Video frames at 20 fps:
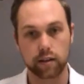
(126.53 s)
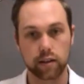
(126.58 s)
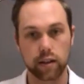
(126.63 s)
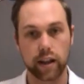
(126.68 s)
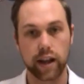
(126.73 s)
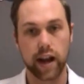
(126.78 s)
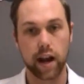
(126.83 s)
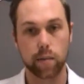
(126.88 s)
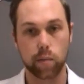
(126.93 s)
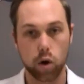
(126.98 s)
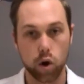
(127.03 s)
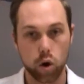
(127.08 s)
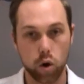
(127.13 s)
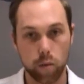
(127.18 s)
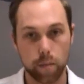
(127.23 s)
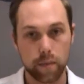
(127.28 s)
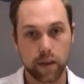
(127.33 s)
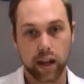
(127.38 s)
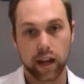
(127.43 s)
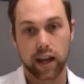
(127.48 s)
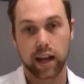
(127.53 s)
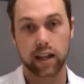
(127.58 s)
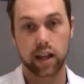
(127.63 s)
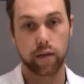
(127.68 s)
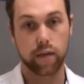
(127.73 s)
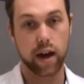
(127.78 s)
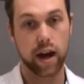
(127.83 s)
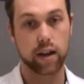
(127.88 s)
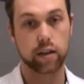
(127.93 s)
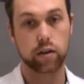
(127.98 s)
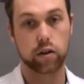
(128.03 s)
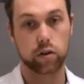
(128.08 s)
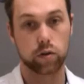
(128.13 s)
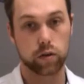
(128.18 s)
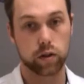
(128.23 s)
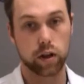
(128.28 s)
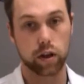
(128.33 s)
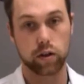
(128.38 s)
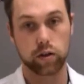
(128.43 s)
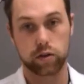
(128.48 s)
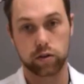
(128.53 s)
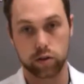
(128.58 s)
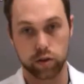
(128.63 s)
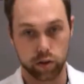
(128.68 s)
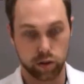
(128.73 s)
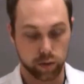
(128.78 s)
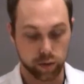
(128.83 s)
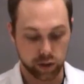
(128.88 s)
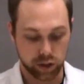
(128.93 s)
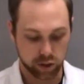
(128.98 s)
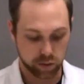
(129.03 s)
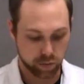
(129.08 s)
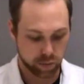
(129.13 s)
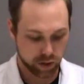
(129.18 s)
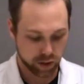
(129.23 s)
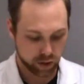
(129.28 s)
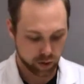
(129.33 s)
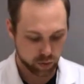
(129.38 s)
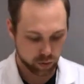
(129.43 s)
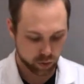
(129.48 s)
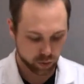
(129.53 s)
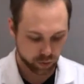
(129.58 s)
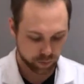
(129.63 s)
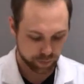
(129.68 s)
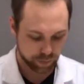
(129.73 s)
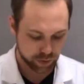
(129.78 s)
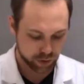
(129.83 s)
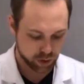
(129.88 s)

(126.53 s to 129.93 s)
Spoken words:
here in the lab home and they've added their own colors to it, which is pretty cool.